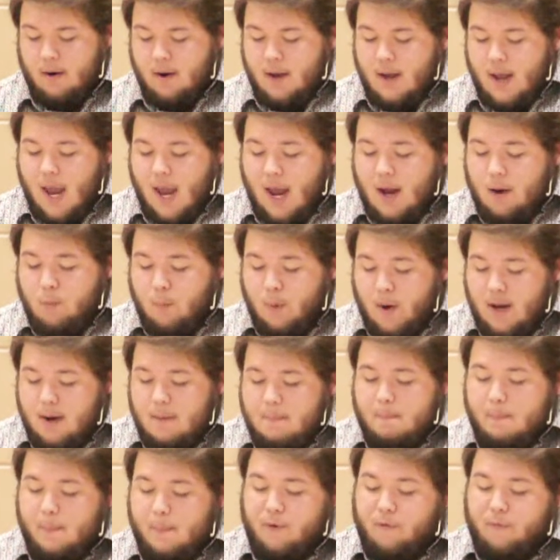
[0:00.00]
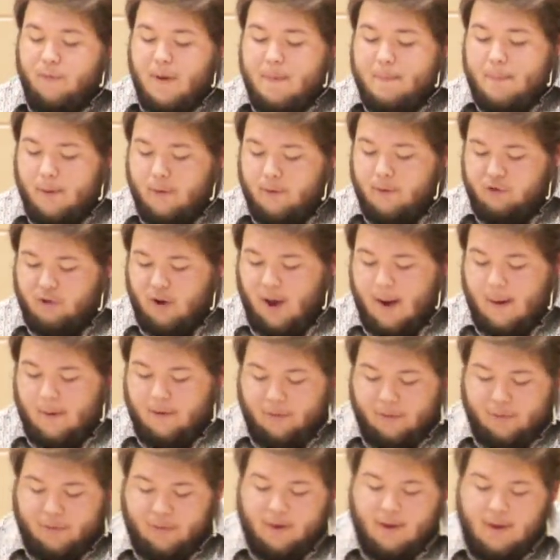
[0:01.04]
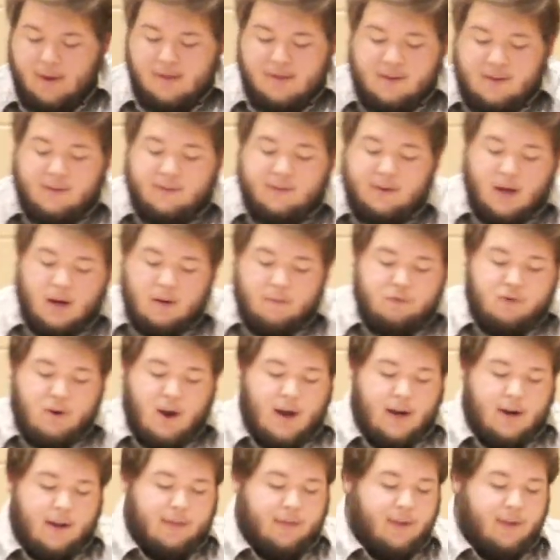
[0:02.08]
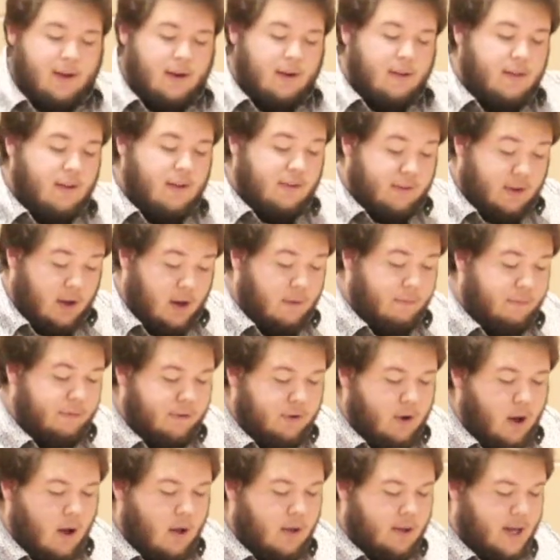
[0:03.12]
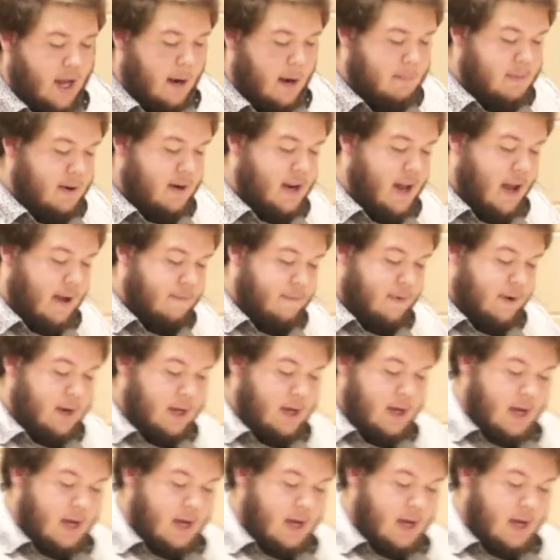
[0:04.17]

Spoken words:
And when Mephibosheth, the son of Jonathan, the son of Saul, came to David,